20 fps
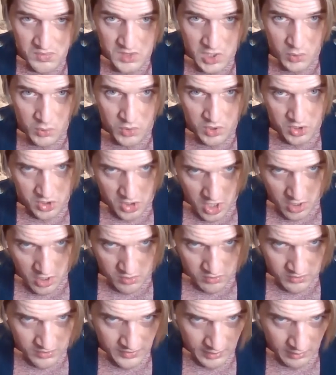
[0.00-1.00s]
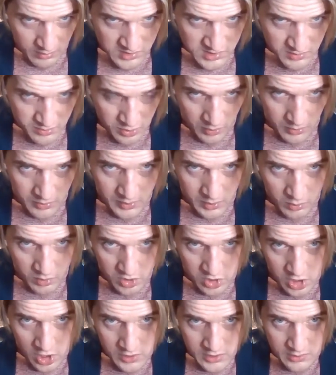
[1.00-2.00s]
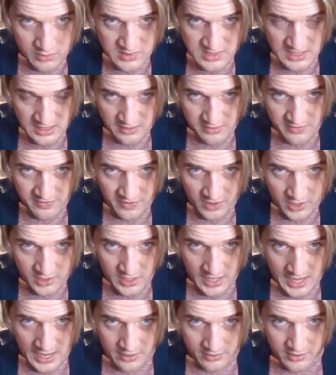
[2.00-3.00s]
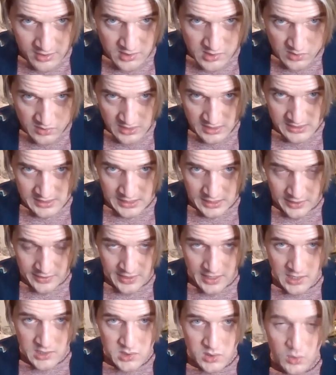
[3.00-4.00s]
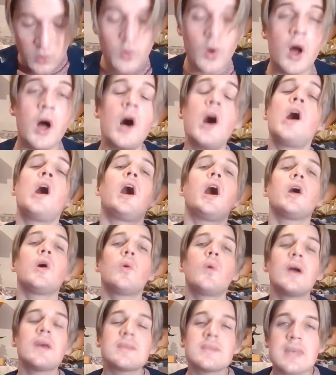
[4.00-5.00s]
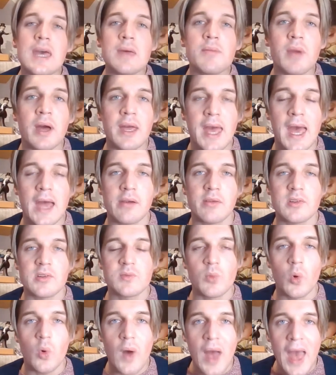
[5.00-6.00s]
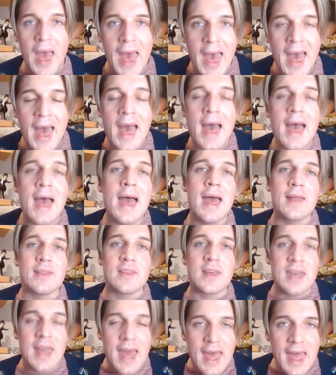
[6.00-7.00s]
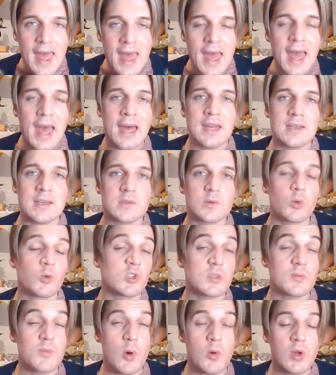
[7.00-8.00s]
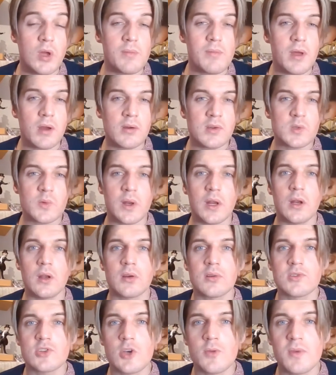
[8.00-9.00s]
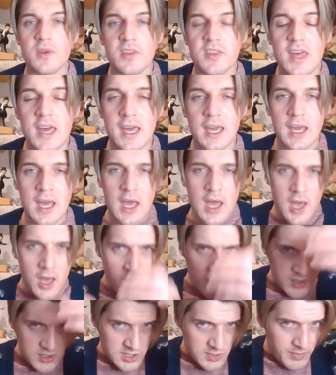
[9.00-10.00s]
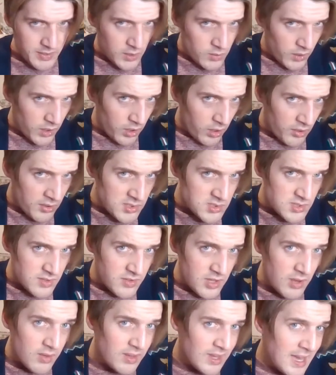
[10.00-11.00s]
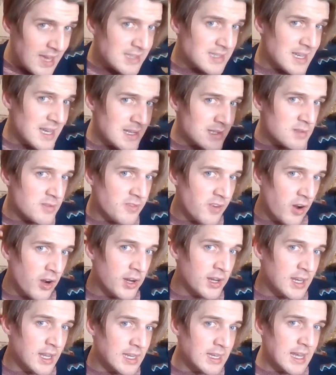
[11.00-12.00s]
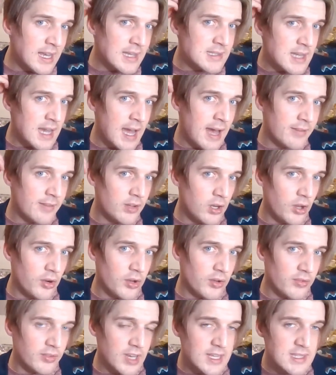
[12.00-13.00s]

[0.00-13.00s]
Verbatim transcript: you wouldn't know that there was a problem. You wouldn't know there was any finer areas or anything like that at all. I always say my hair is more air than hair, and it's all smoke and mirrors when it looks super thick. But to be quite honest with you, yes, it's fine, and yes, I have a lot of